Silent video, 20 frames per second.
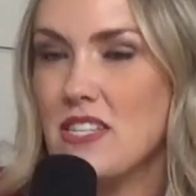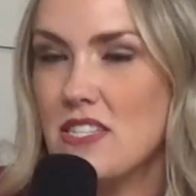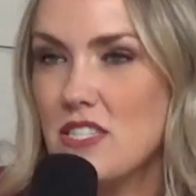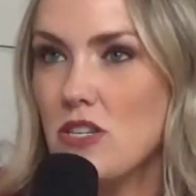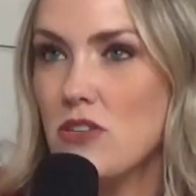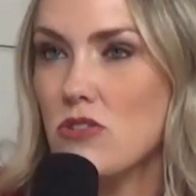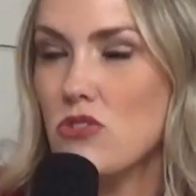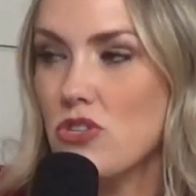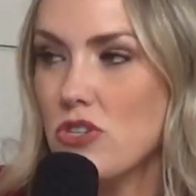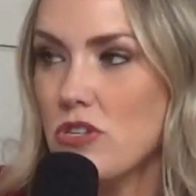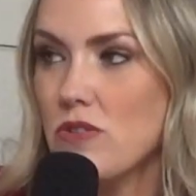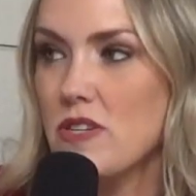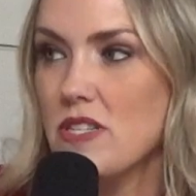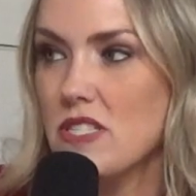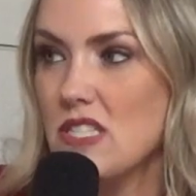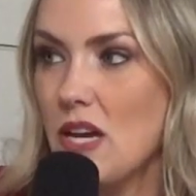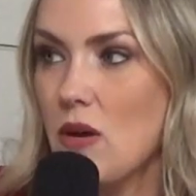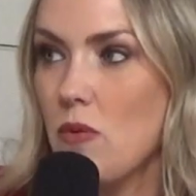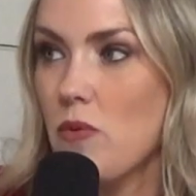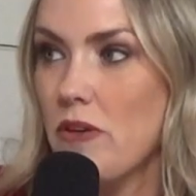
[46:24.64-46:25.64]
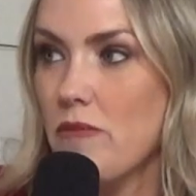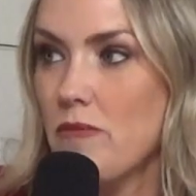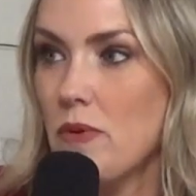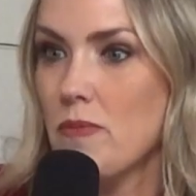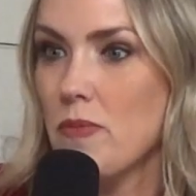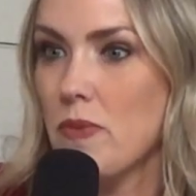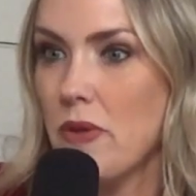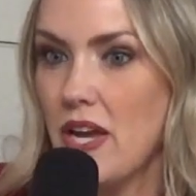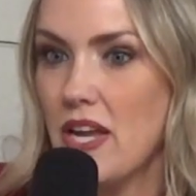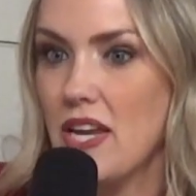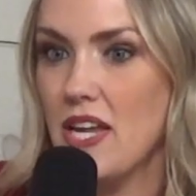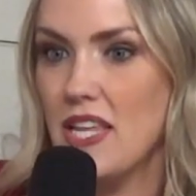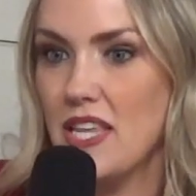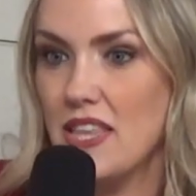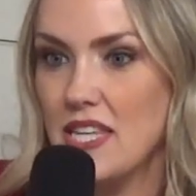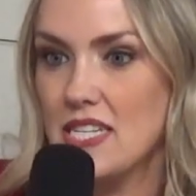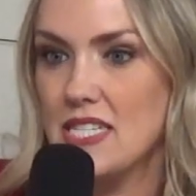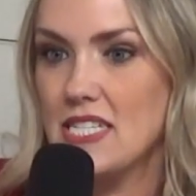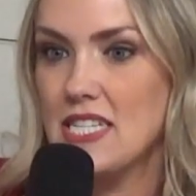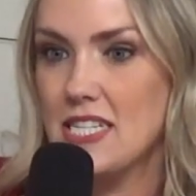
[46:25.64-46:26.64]
so true. Because like we've been planning
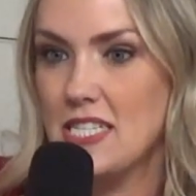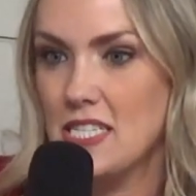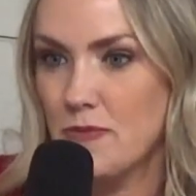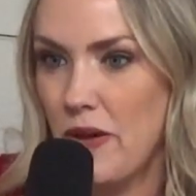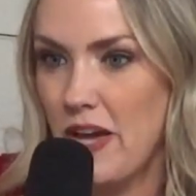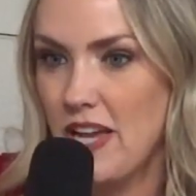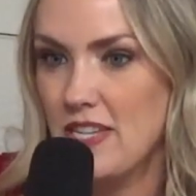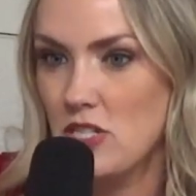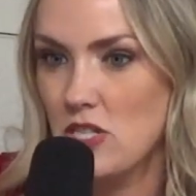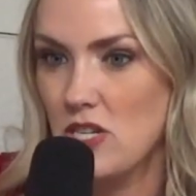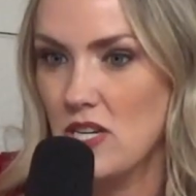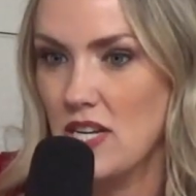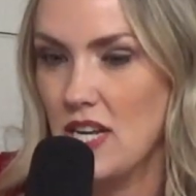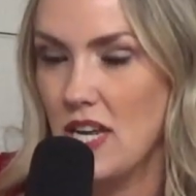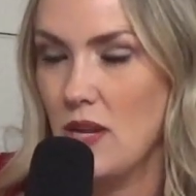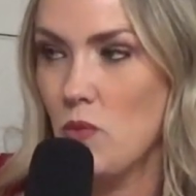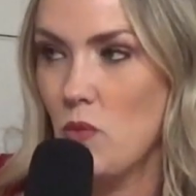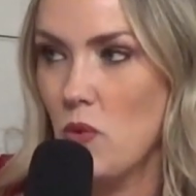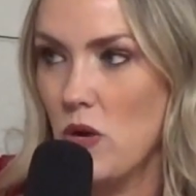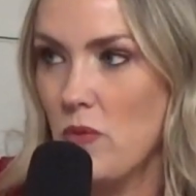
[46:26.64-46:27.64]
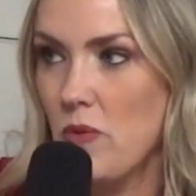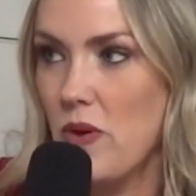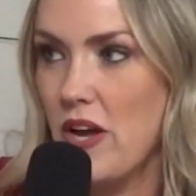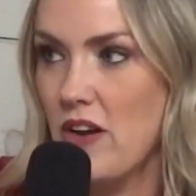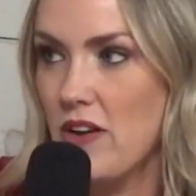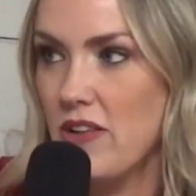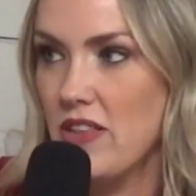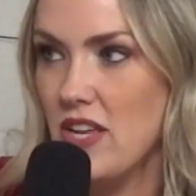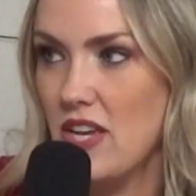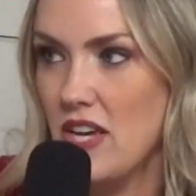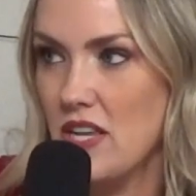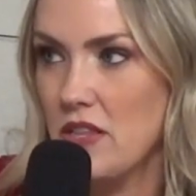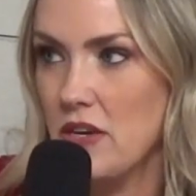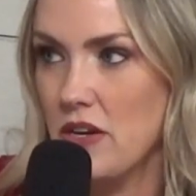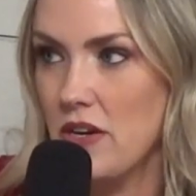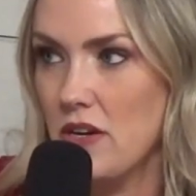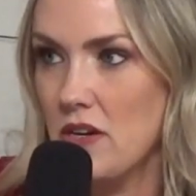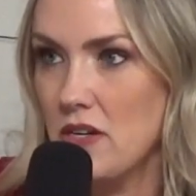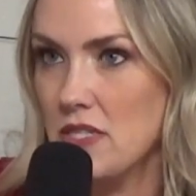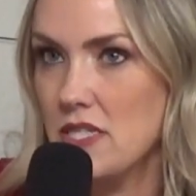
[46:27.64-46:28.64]
this expansion in one way or the
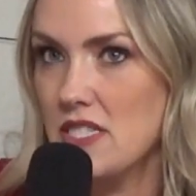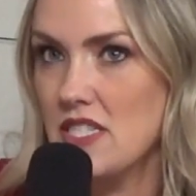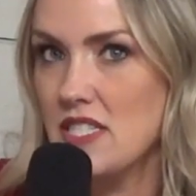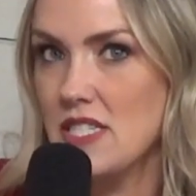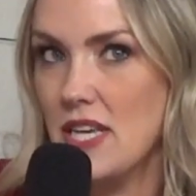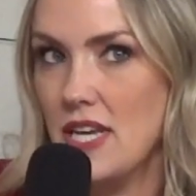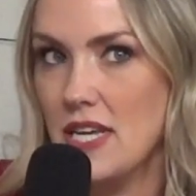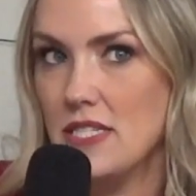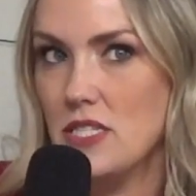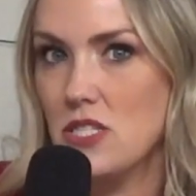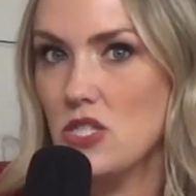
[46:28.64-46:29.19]
other since